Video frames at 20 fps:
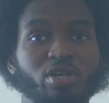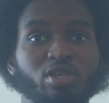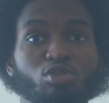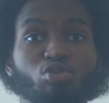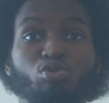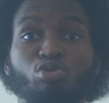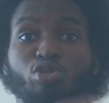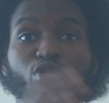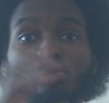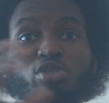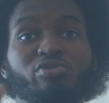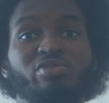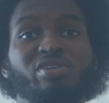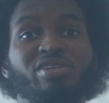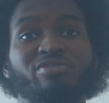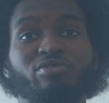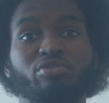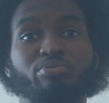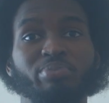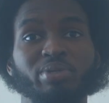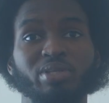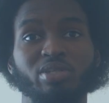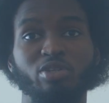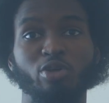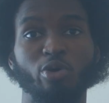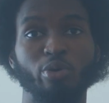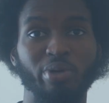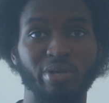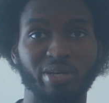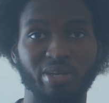You shouldn't even be
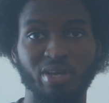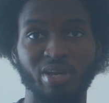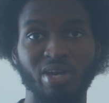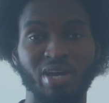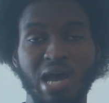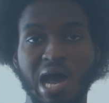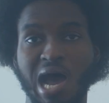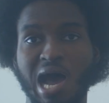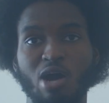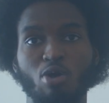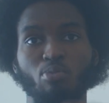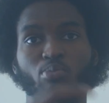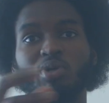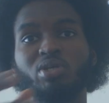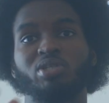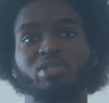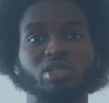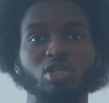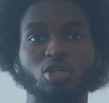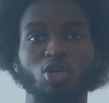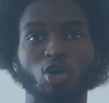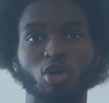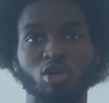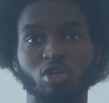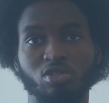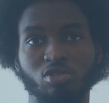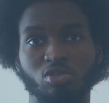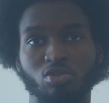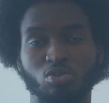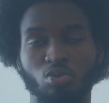knowing how much it
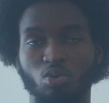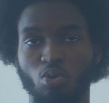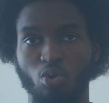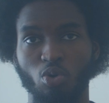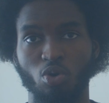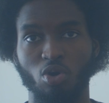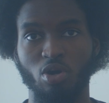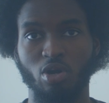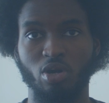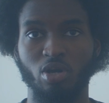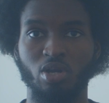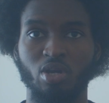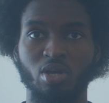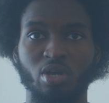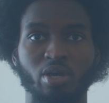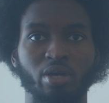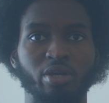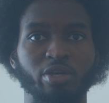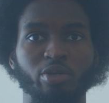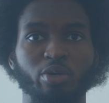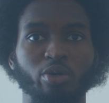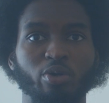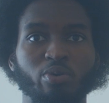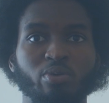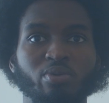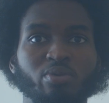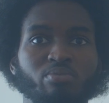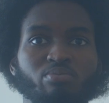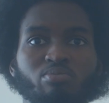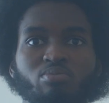costs or,
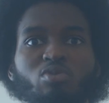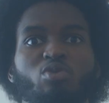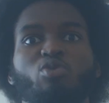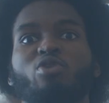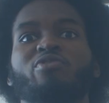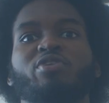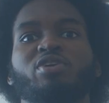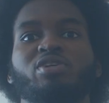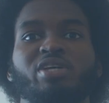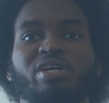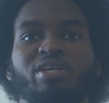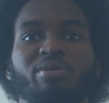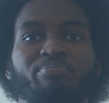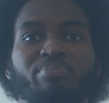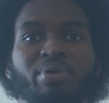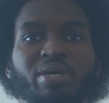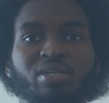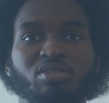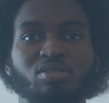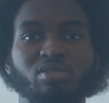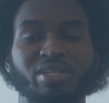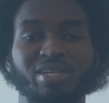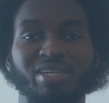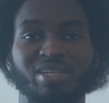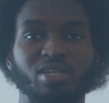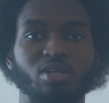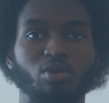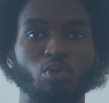if it's getting paid today.